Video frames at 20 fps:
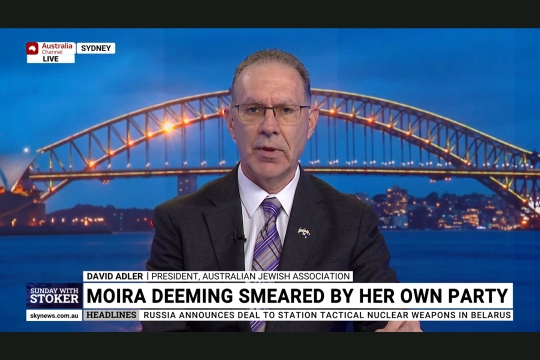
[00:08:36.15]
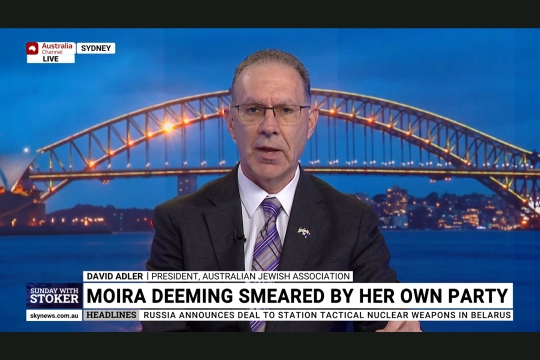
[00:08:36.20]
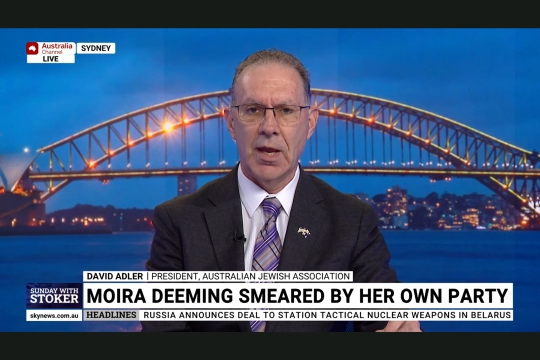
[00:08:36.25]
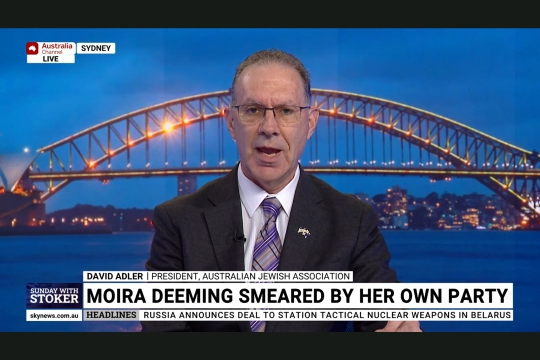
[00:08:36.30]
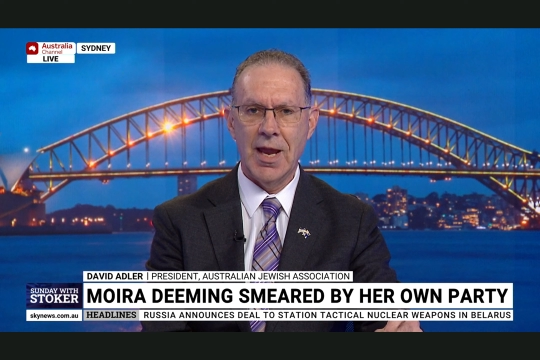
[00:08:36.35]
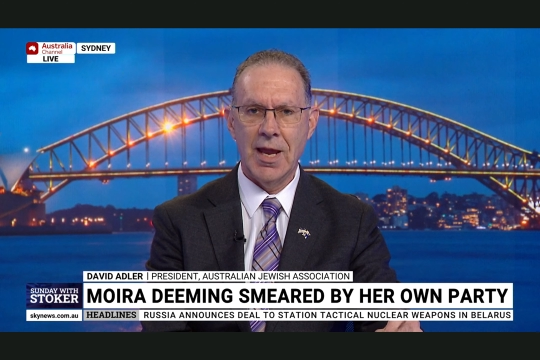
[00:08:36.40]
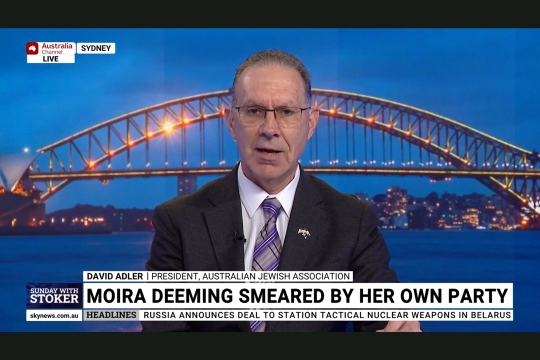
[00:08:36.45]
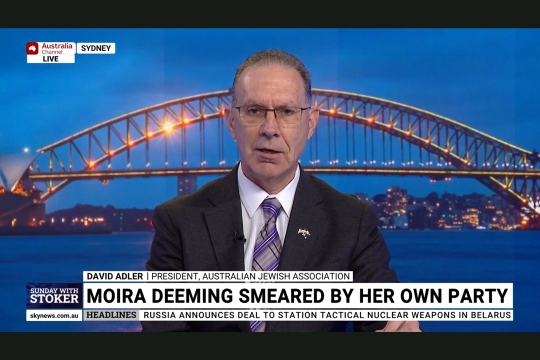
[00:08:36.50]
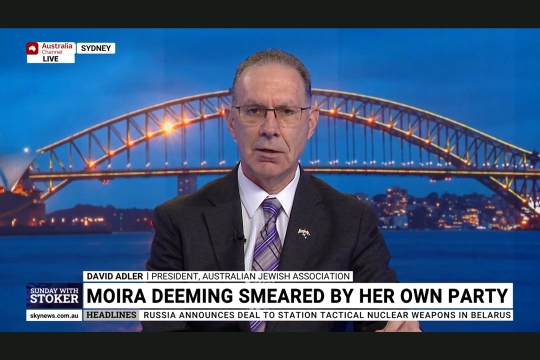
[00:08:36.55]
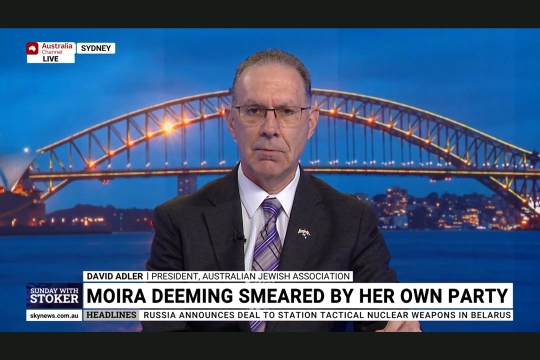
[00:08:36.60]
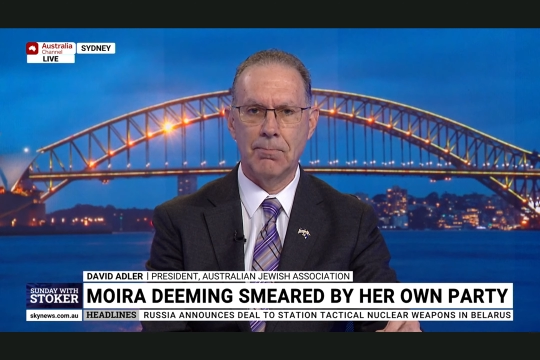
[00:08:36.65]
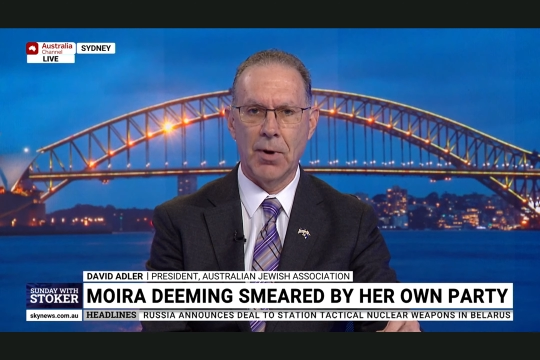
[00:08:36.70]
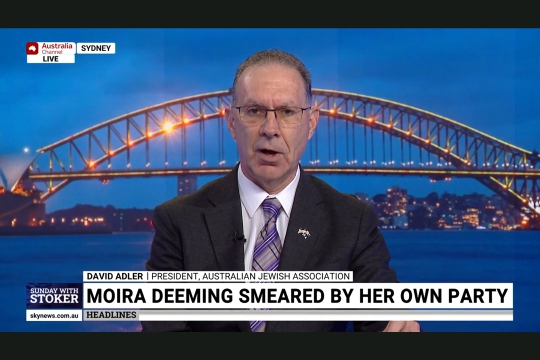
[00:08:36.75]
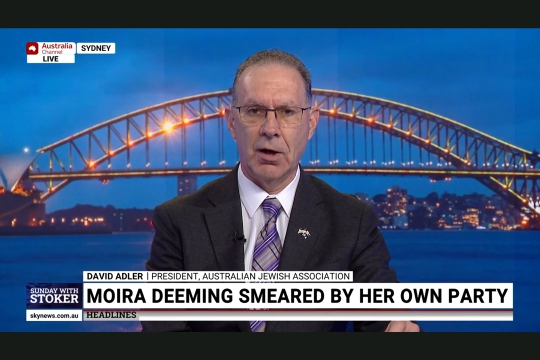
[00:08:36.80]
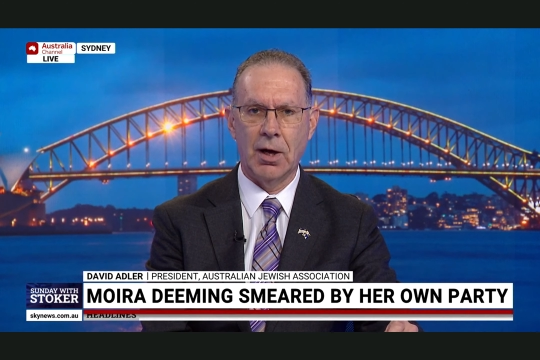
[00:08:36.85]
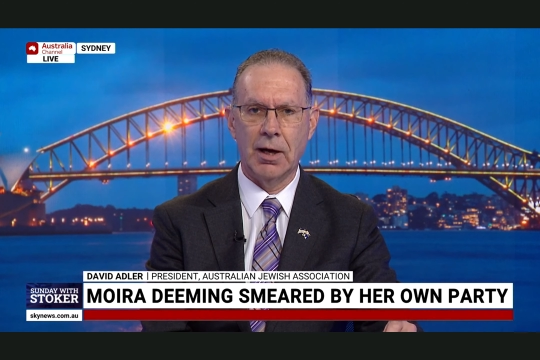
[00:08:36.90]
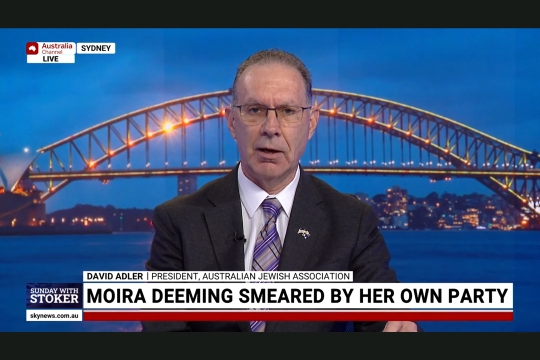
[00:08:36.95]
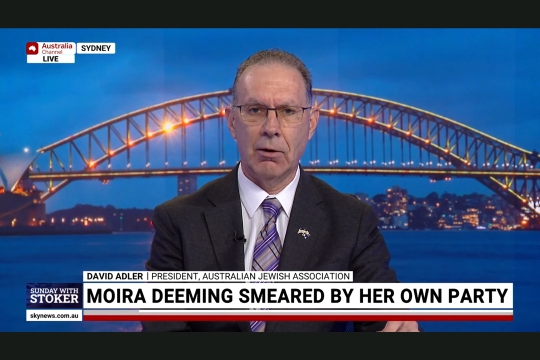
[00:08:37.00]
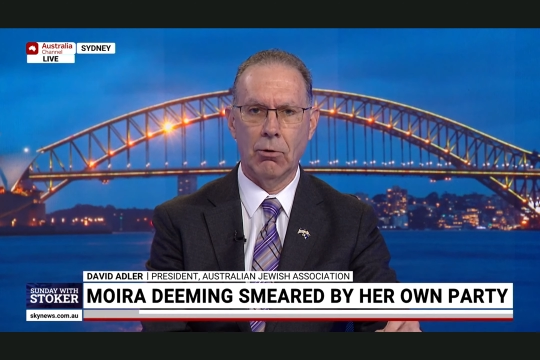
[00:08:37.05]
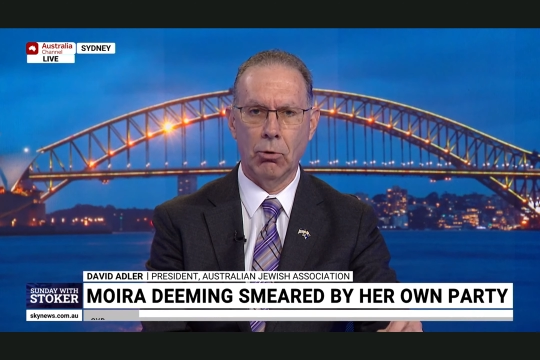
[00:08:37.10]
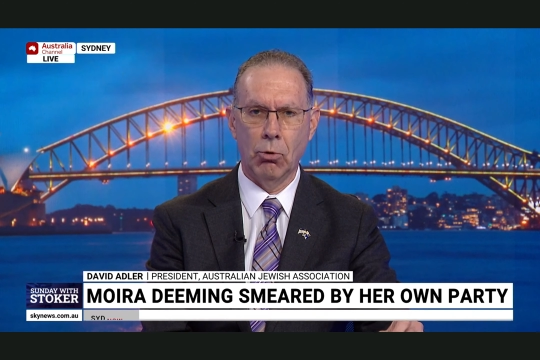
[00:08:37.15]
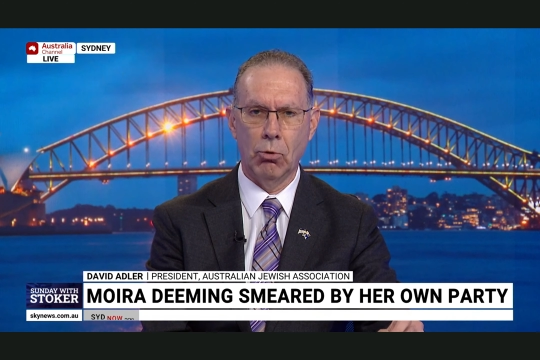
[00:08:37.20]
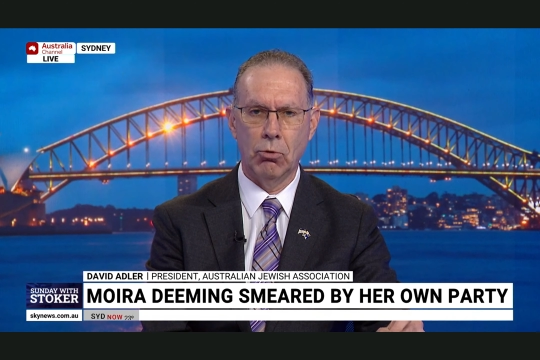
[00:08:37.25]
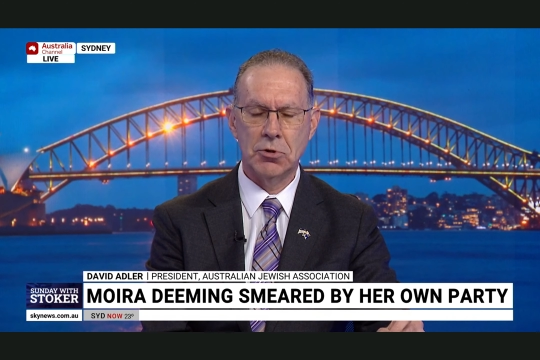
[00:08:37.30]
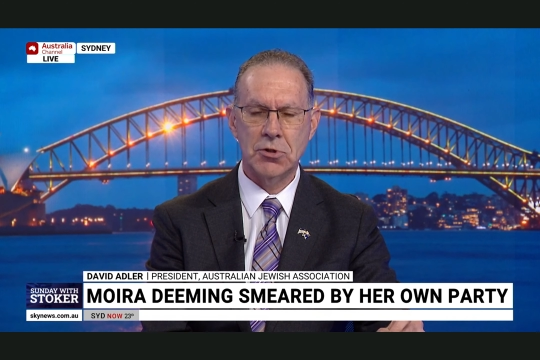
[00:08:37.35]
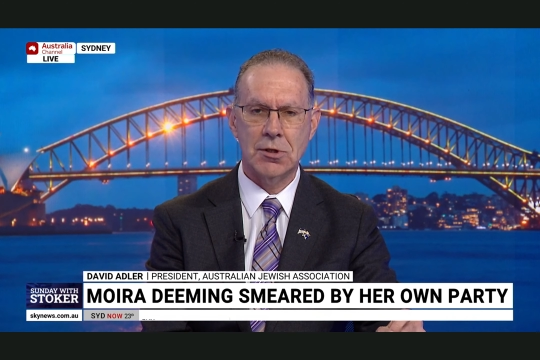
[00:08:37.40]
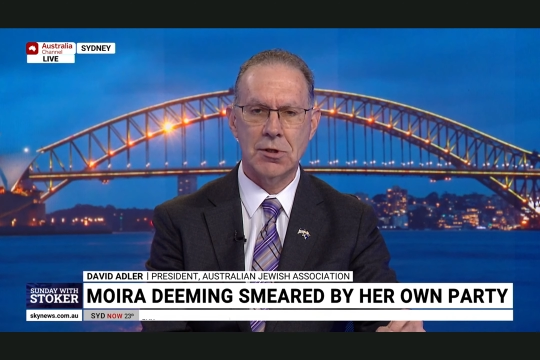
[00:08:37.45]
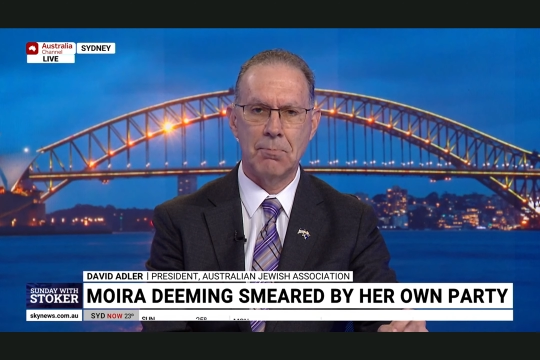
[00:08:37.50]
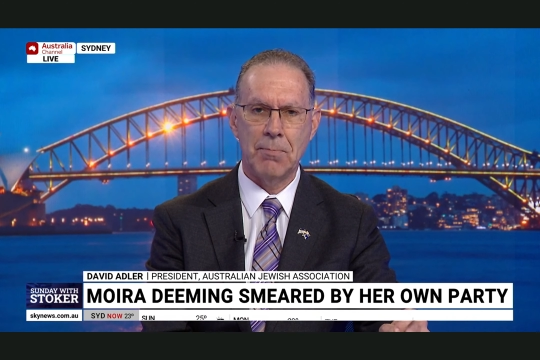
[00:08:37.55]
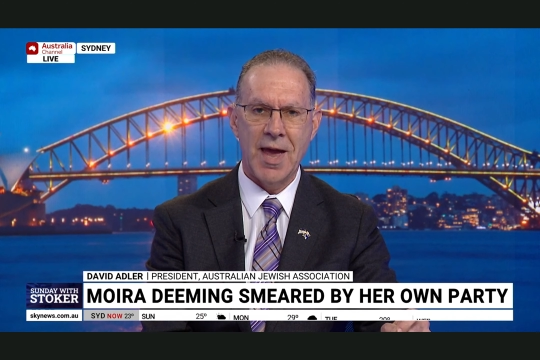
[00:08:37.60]
headed by Lord
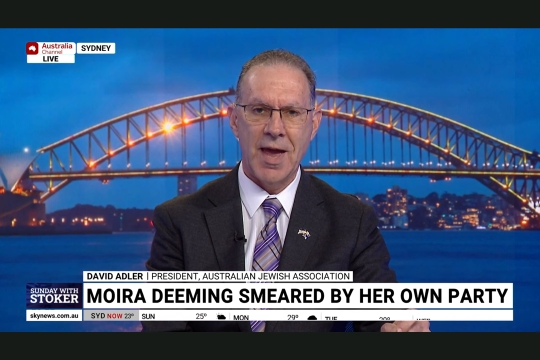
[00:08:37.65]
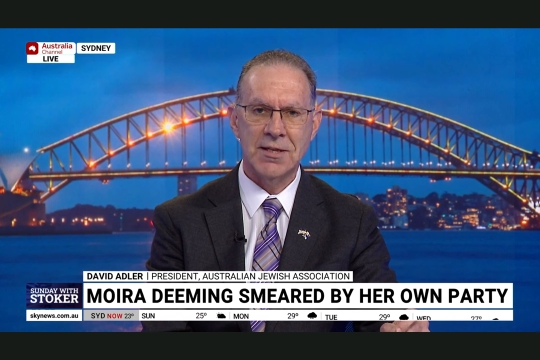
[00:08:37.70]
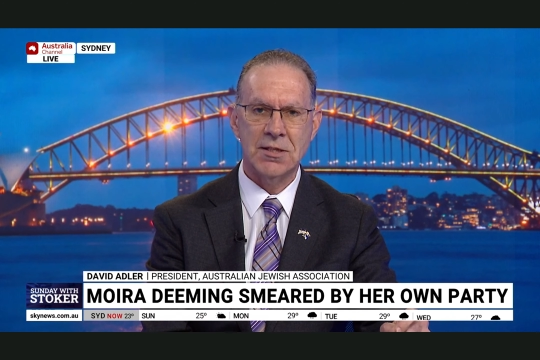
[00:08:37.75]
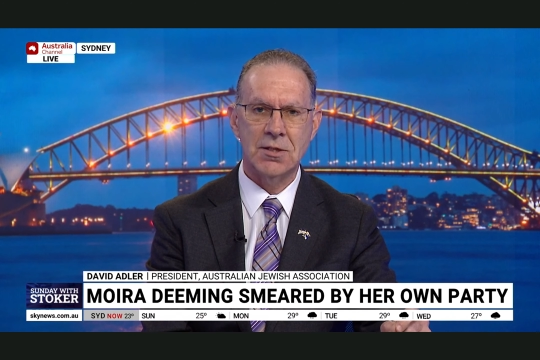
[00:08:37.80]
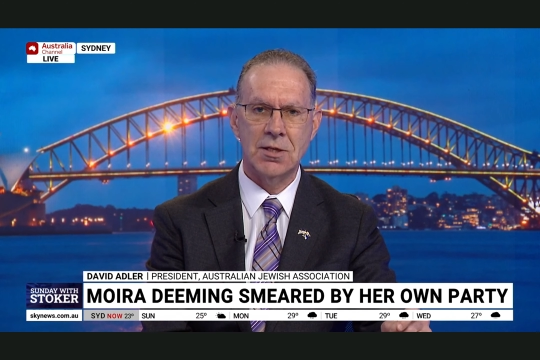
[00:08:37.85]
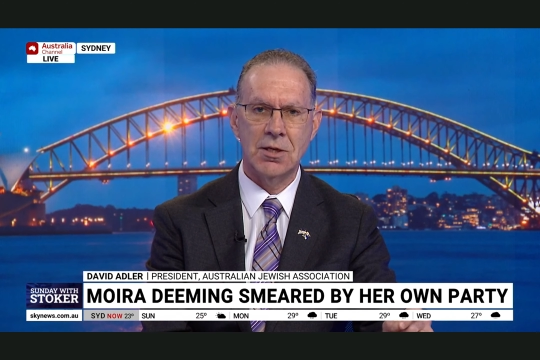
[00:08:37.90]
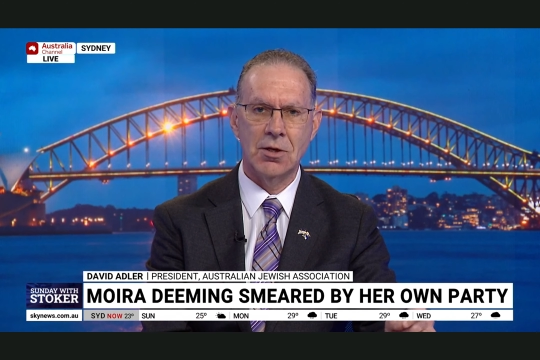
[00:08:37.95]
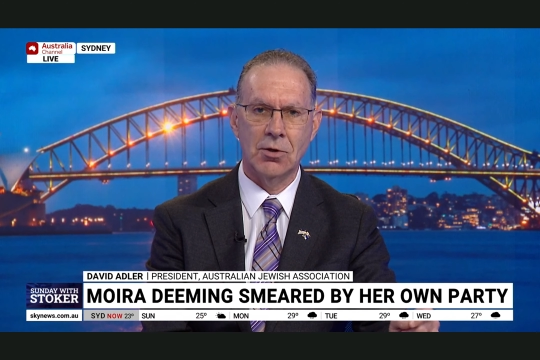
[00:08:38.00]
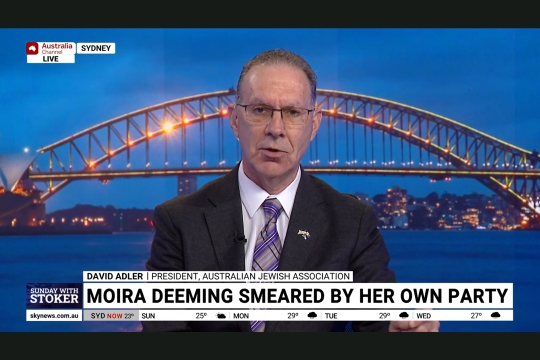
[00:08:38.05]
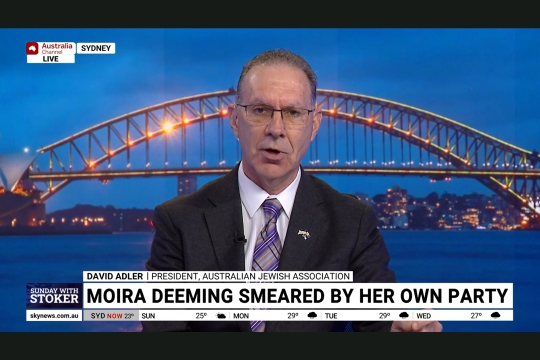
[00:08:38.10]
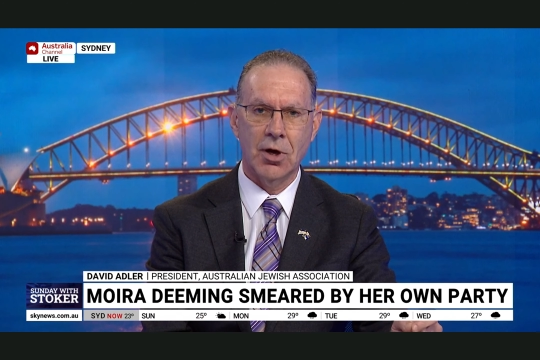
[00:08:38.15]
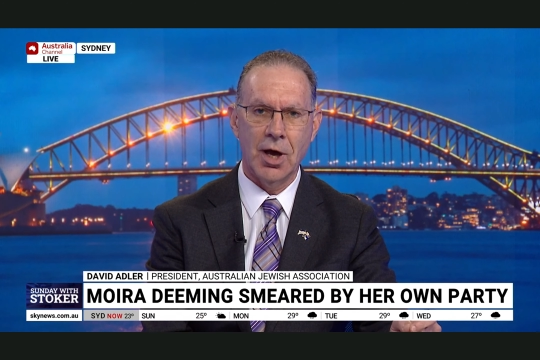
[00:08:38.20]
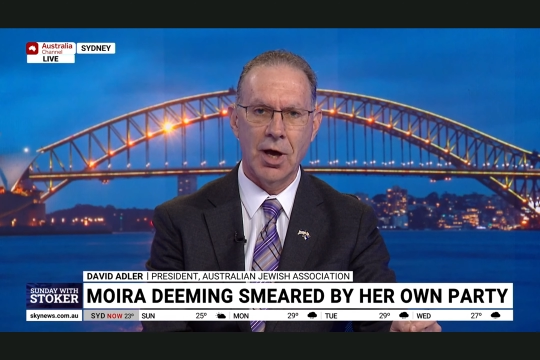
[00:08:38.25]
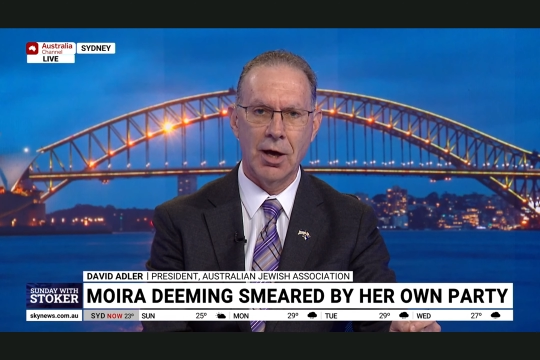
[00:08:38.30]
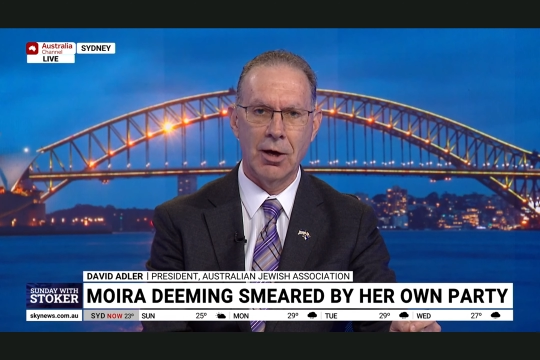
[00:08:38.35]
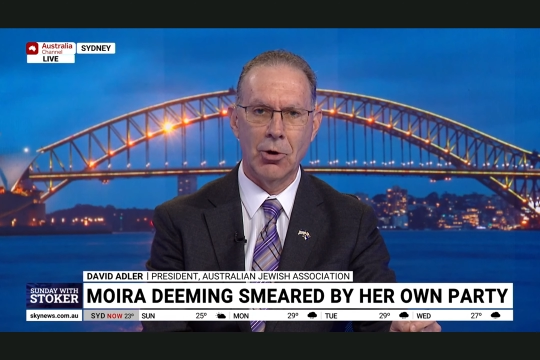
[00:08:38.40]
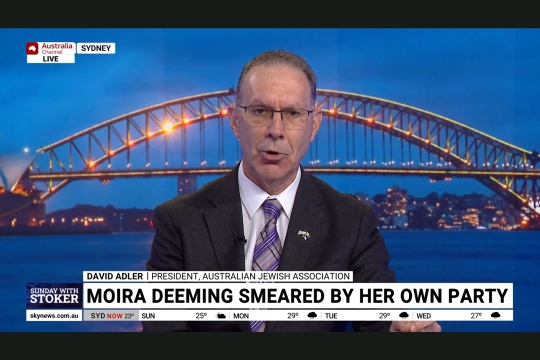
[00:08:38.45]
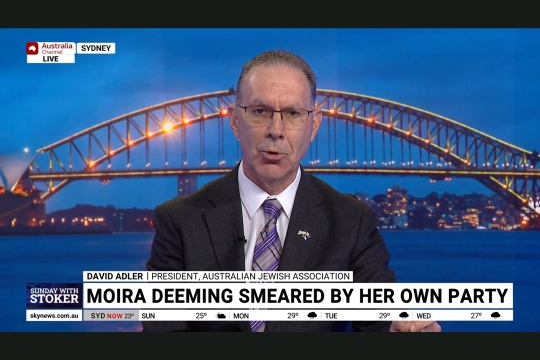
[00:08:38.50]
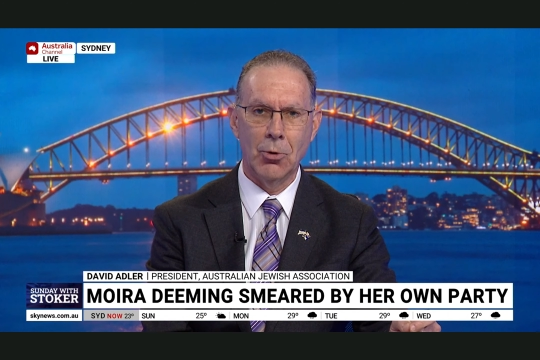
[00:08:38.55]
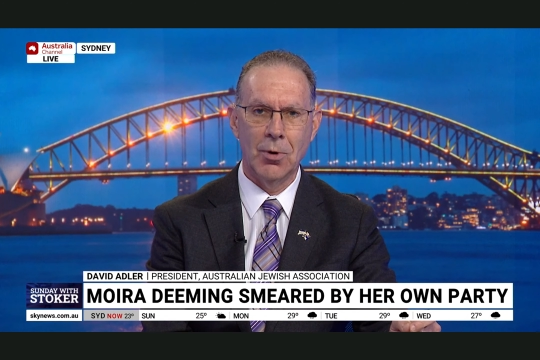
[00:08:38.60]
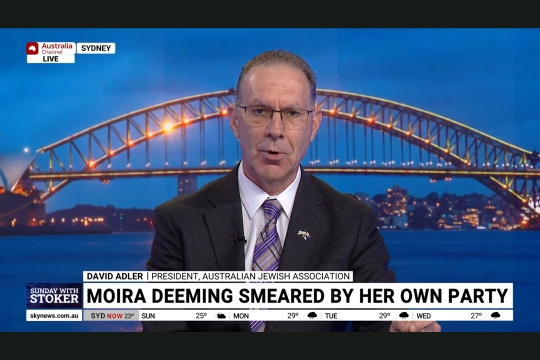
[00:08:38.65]
Sebastian Coe,